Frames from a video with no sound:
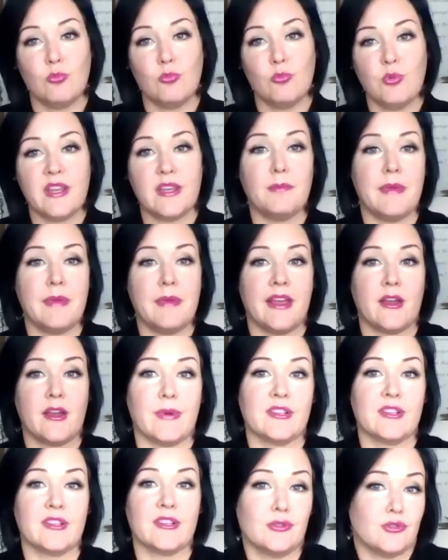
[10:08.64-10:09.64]
we can make a
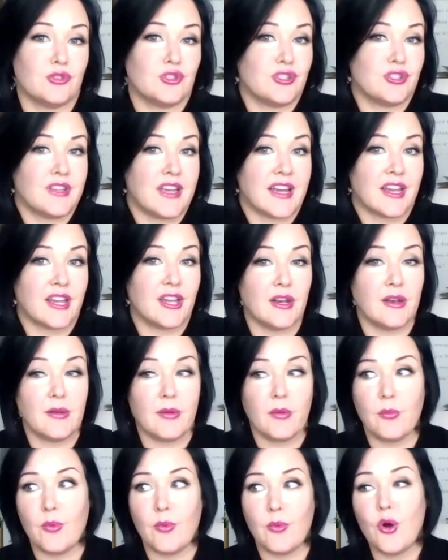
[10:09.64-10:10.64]
resolution that can
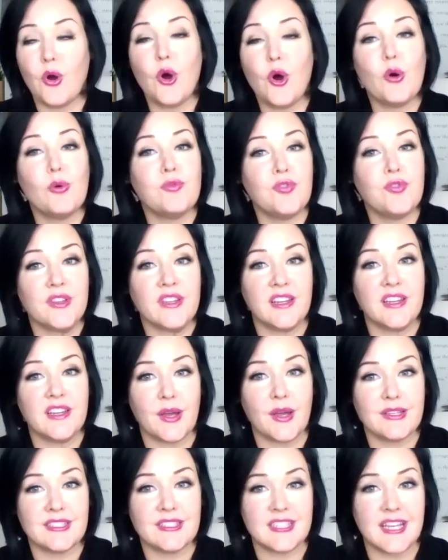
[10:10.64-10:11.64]

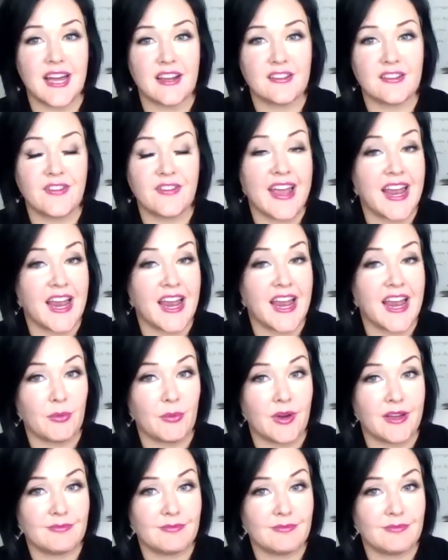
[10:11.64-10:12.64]
hopefully satisfy
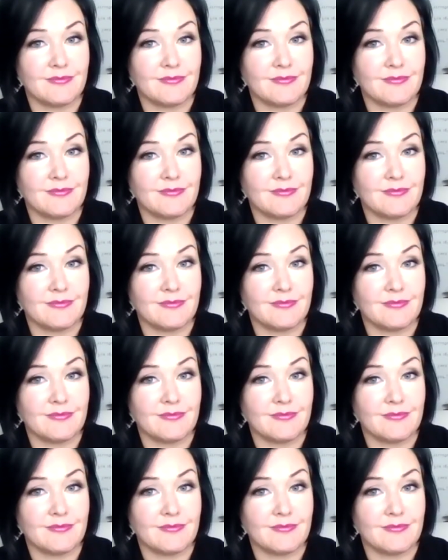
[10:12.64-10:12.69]
everyone.